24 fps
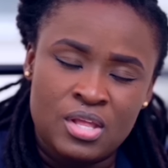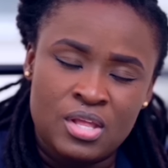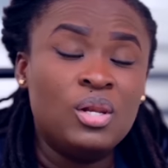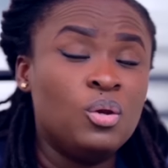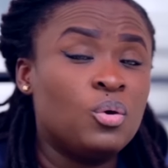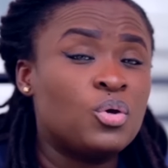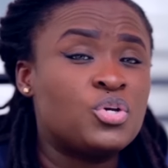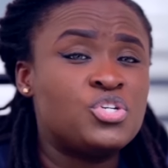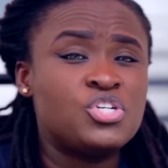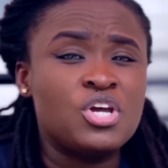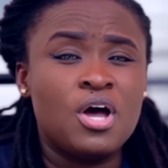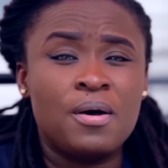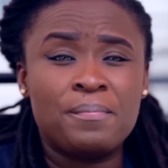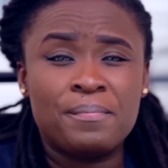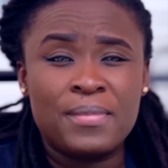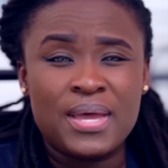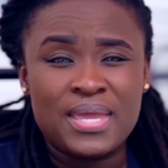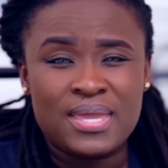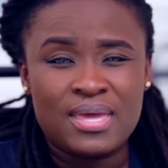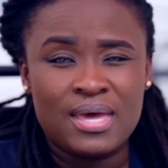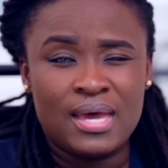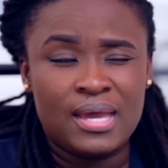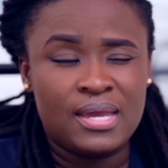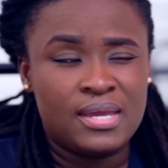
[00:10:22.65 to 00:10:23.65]
Look sharp,
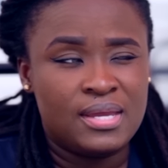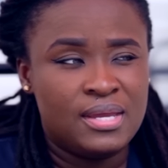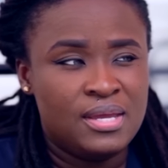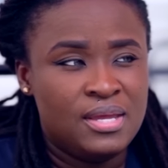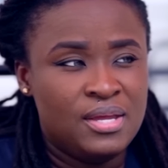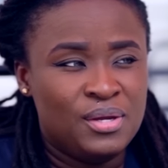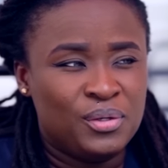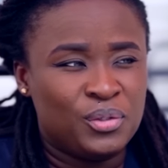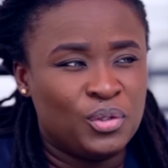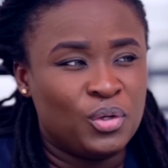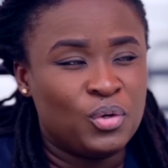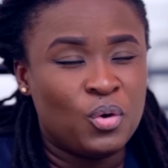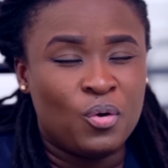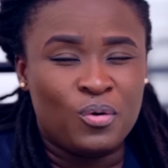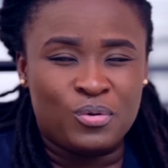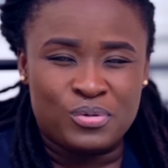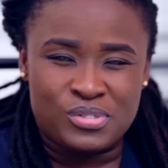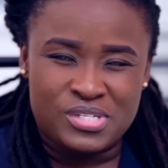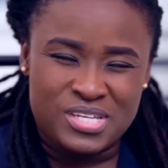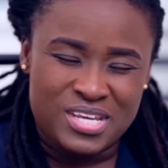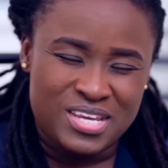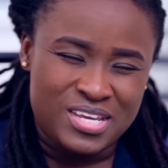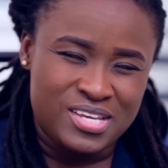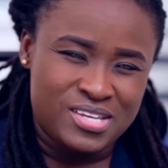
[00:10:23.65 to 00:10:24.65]
my guy. Not all
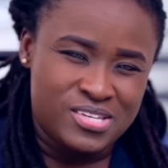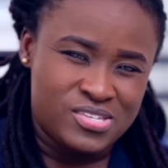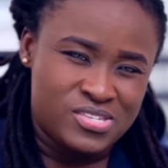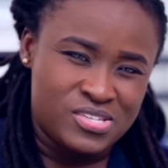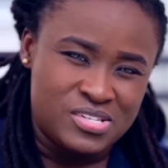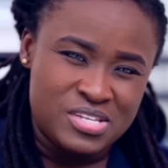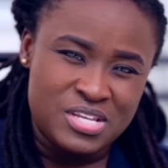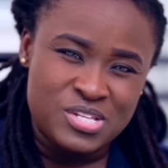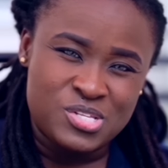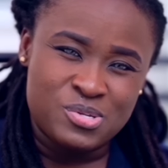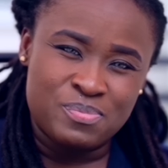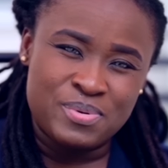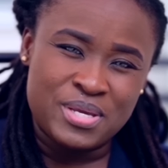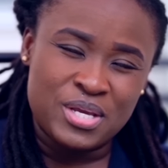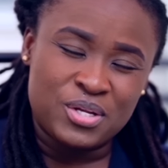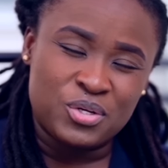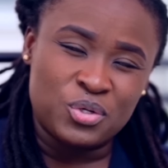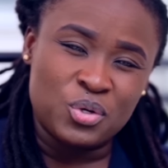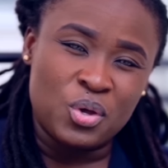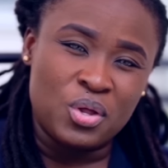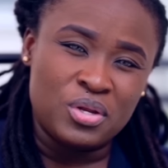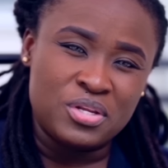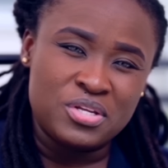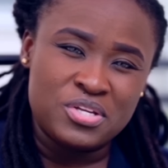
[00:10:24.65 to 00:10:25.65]
tears need to be
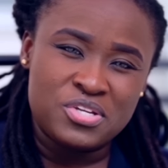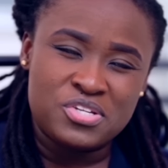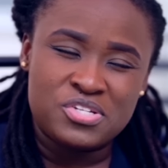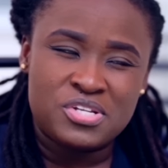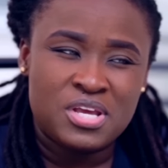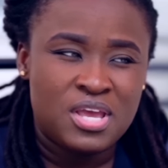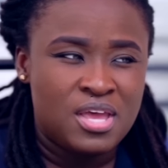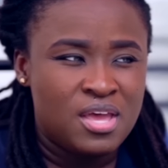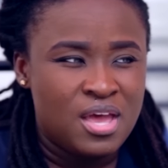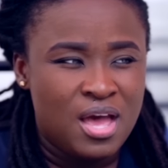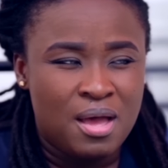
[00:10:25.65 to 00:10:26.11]
acknowledged.